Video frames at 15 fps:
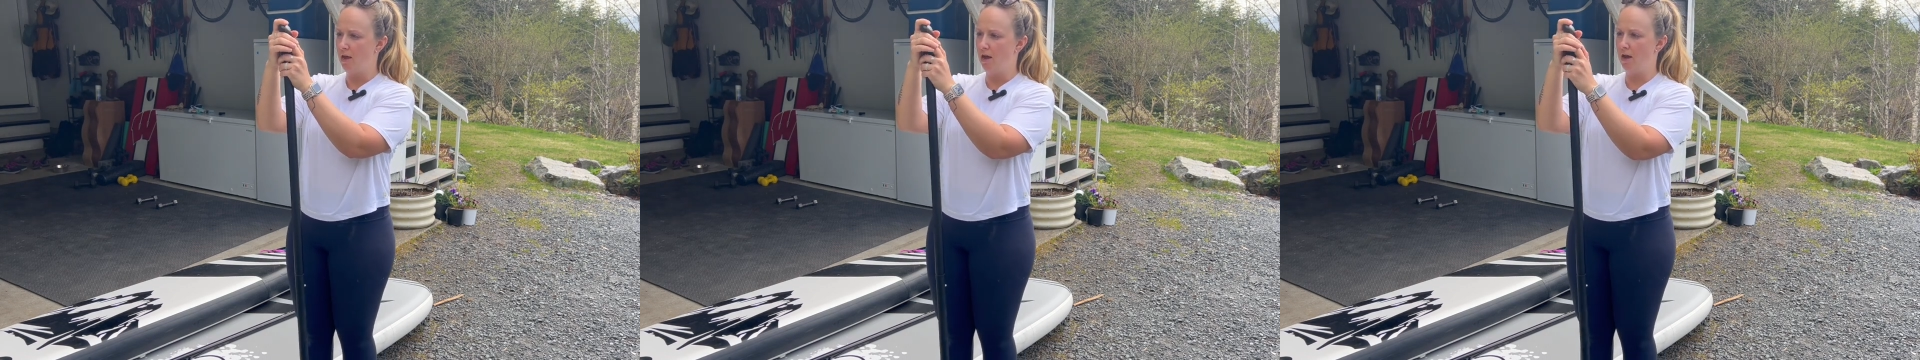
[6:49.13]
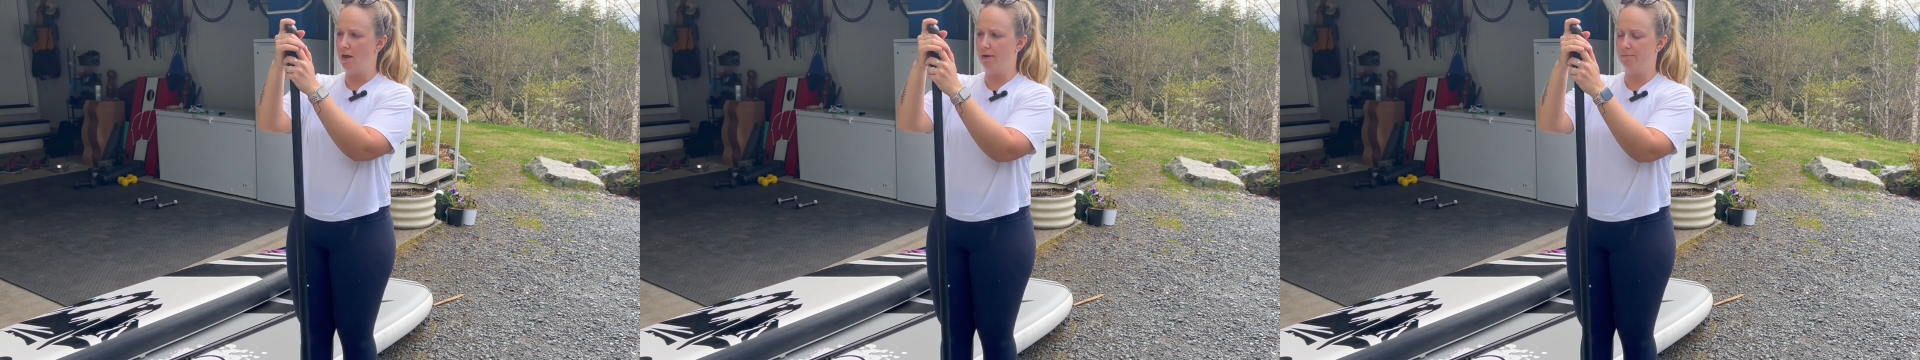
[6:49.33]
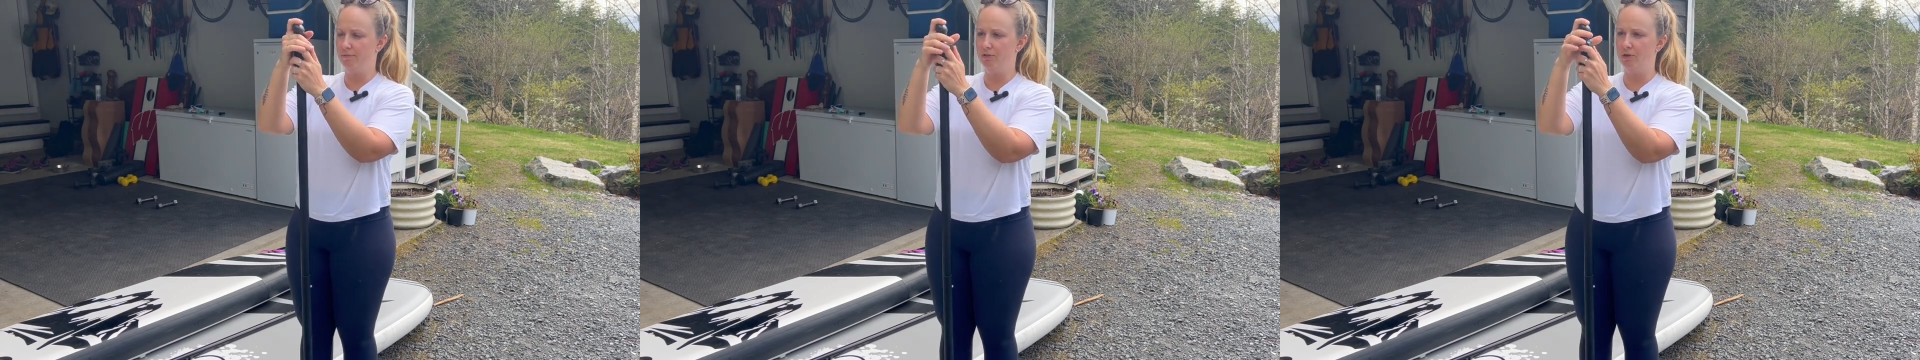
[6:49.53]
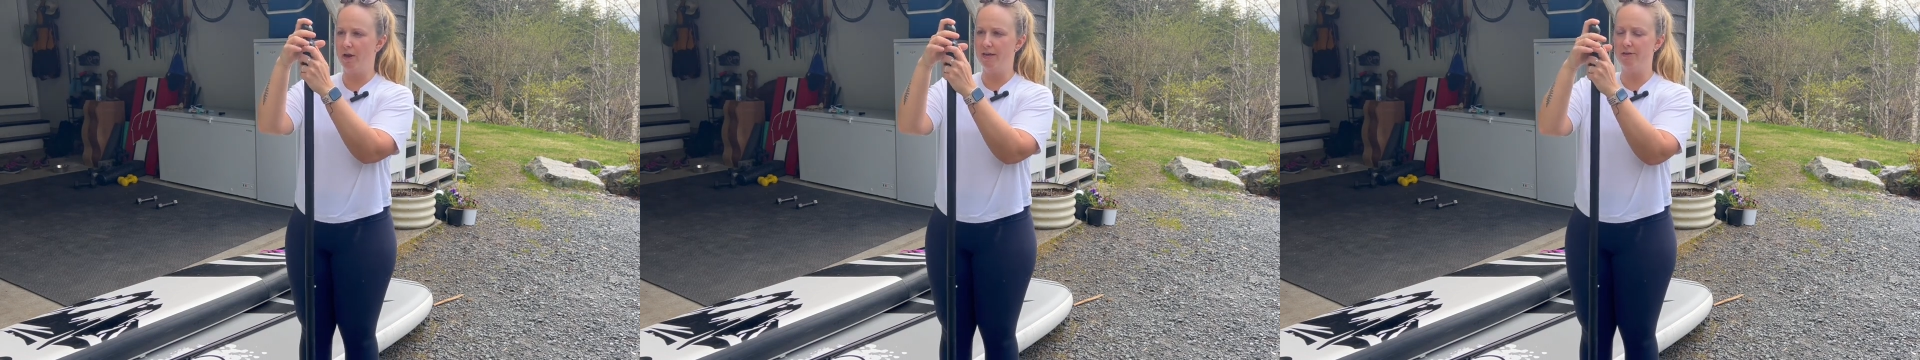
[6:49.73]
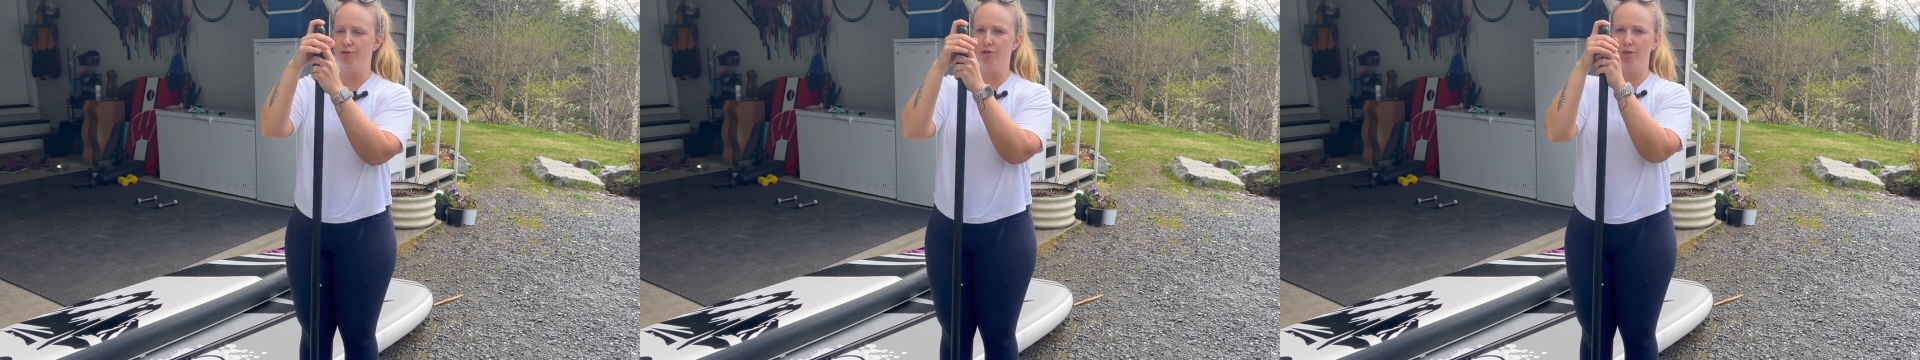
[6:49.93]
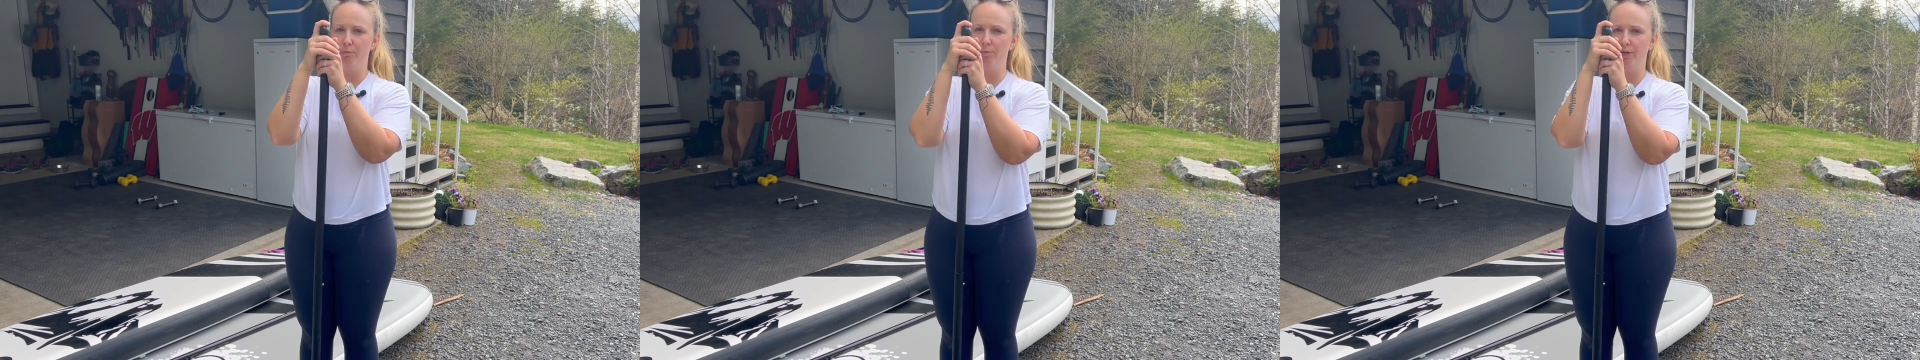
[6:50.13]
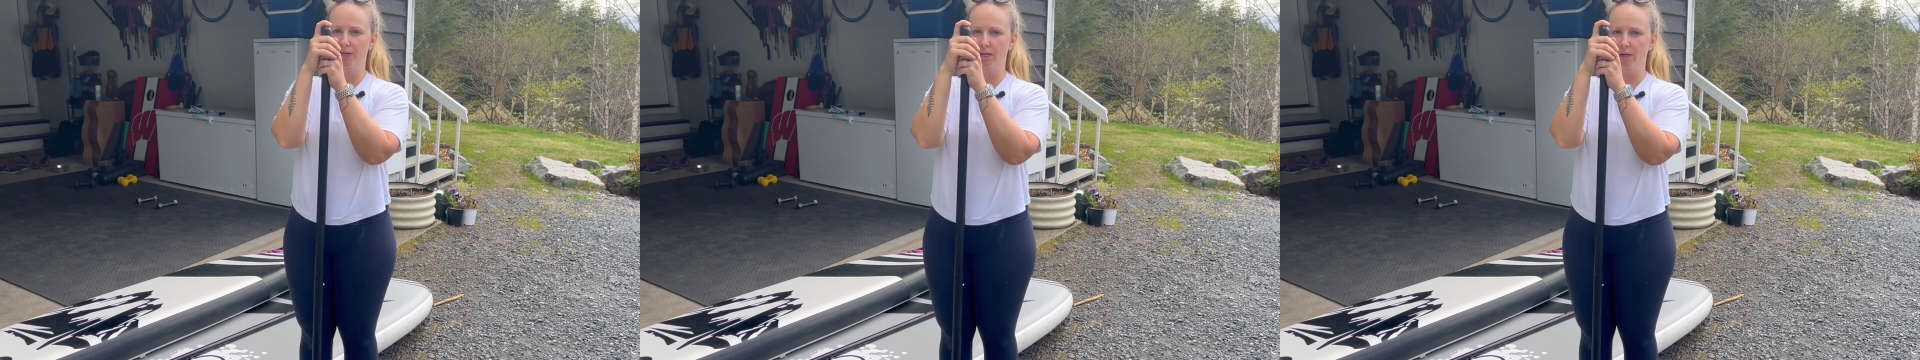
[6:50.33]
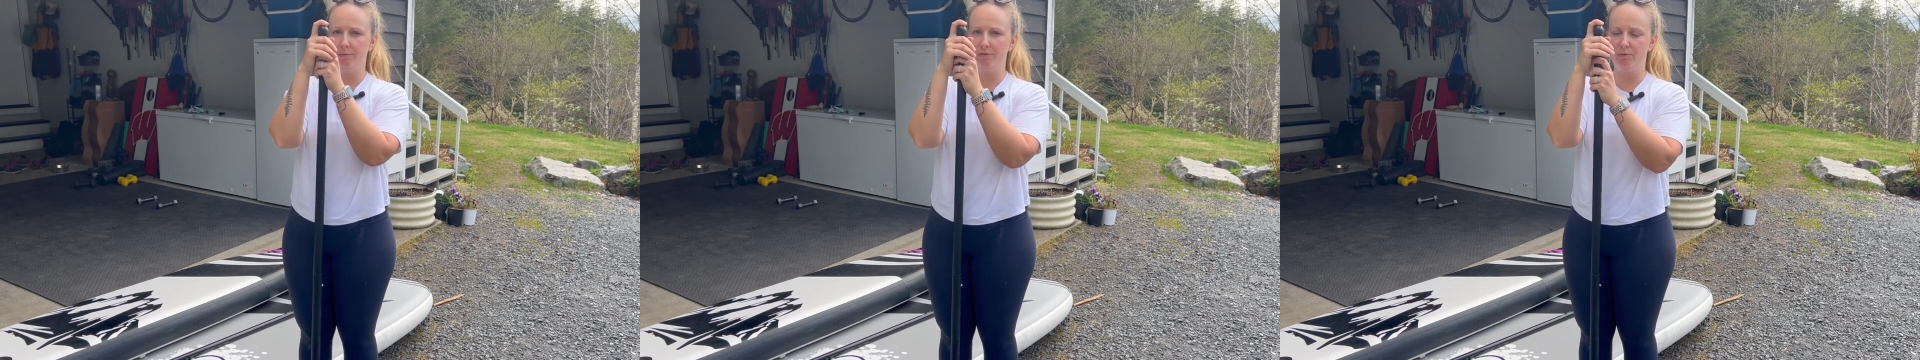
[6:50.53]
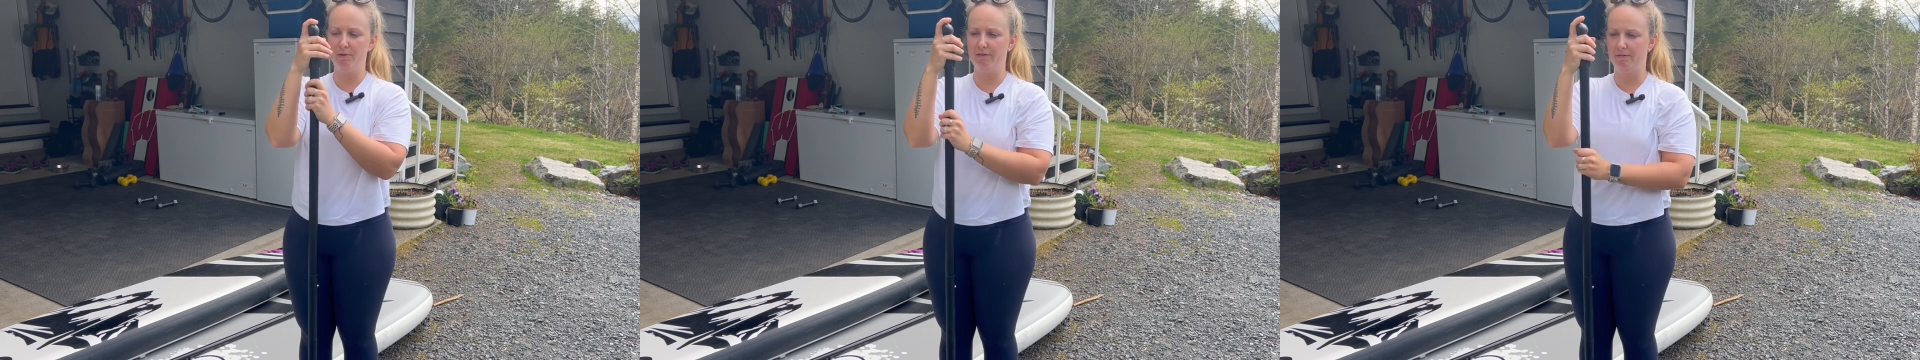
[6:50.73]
Um, so I usually bring it up to my